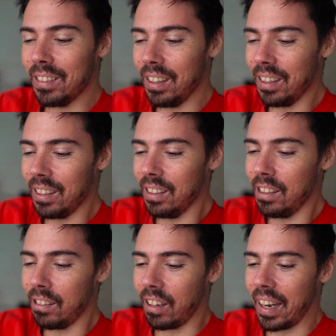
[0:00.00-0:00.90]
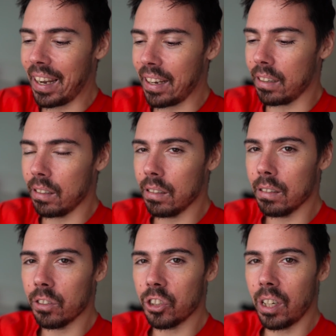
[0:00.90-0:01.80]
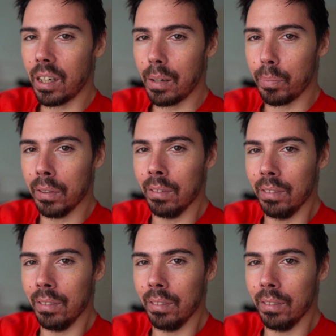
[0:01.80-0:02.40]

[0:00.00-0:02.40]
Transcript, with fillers: it's like a little cat. Shut up.